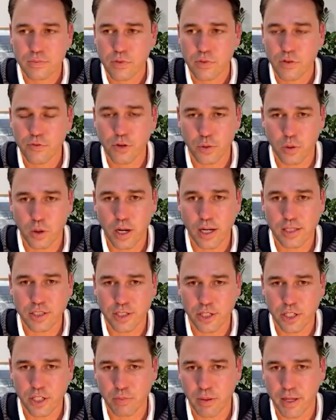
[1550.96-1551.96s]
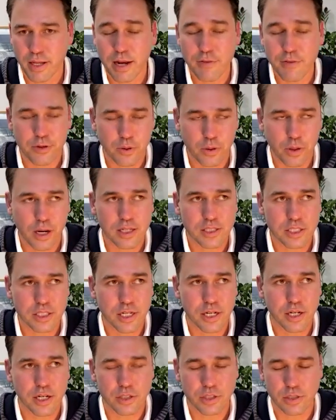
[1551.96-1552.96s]
funeral concierge plan, iFuneral
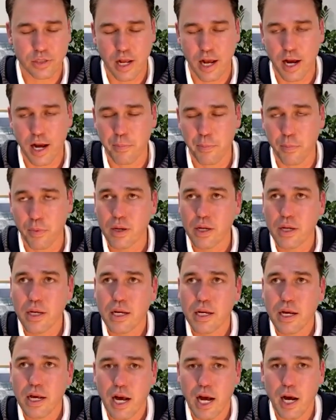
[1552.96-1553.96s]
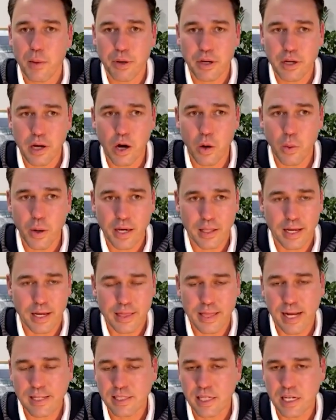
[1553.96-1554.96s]
Concierge, up and going, like
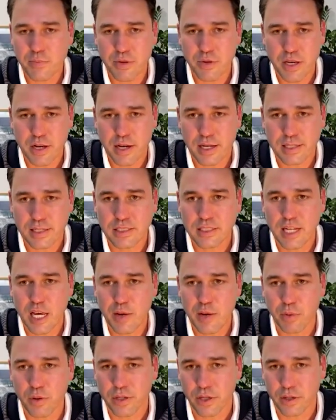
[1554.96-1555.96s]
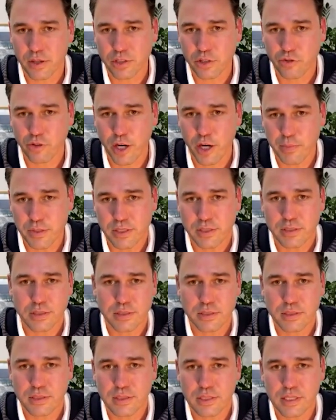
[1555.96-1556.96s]
that's going to be a staple in our script
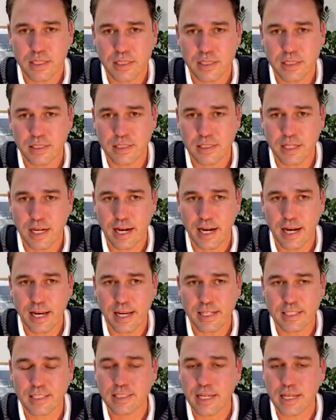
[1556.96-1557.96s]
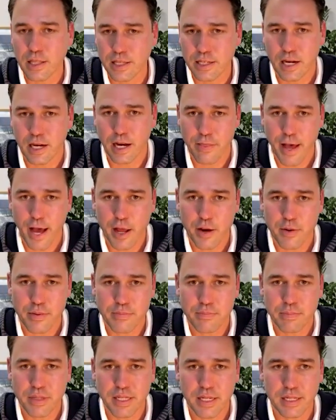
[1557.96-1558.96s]
is selling on that,
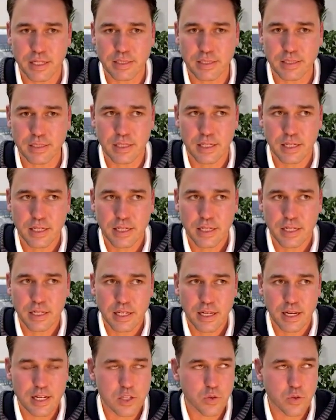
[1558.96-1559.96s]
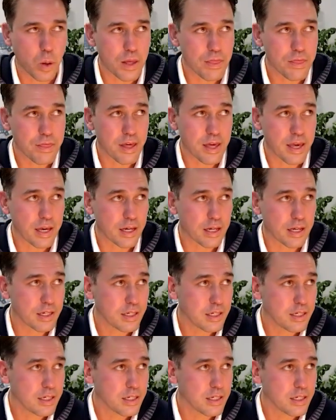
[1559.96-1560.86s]
because it's one thing